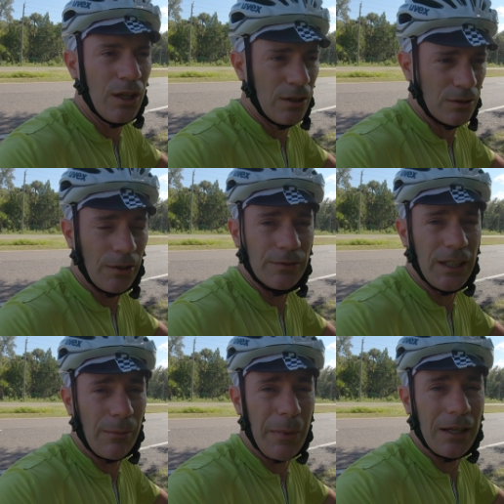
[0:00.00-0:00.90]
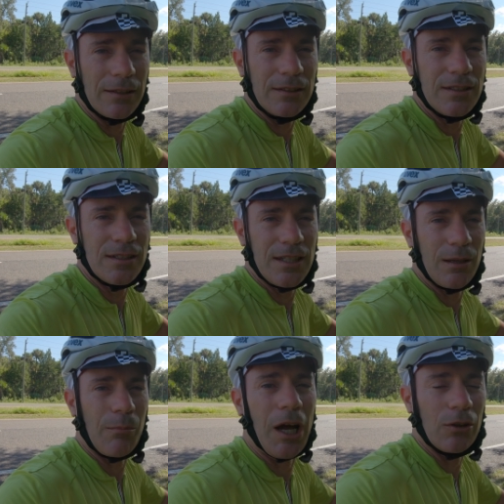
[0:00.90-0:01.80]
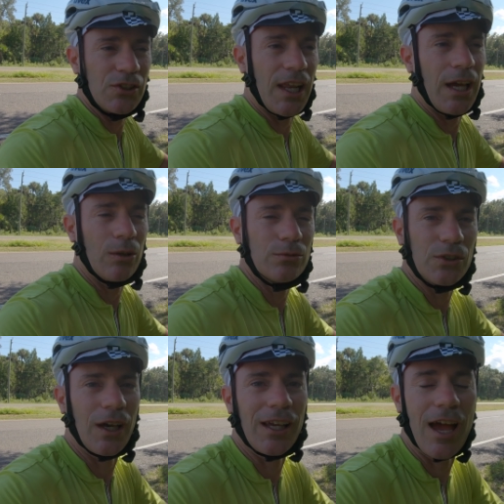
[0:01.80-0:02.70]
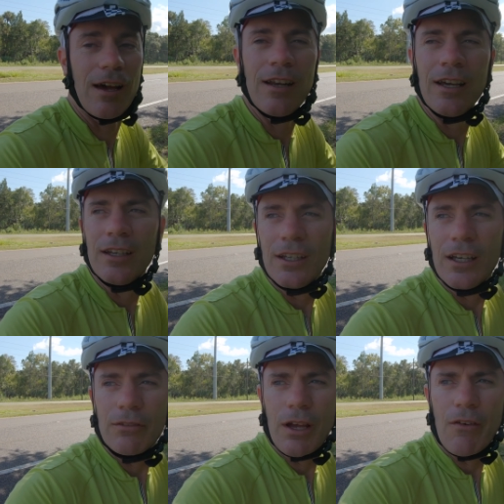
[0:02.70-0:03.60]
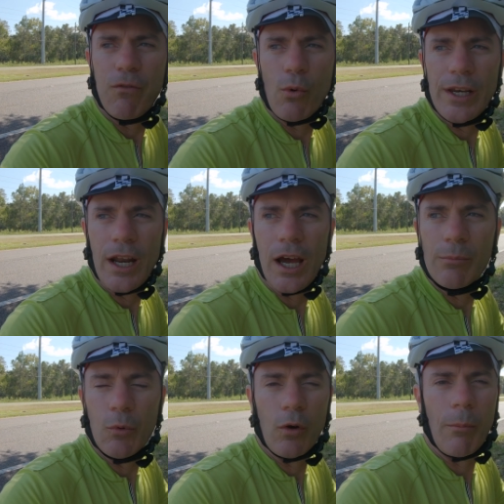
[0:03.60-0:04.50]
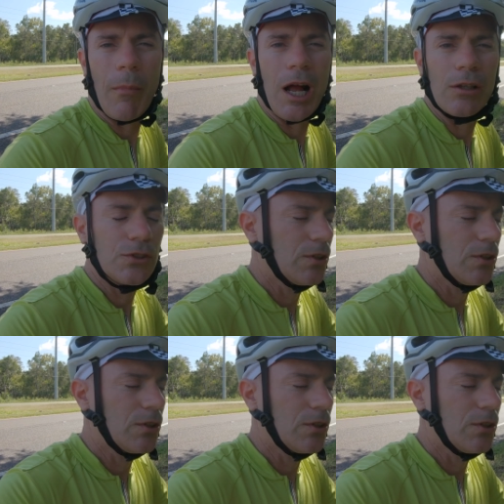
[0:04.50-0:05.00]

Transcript: So I've done about 10 miles now, so I've got 49 more miles to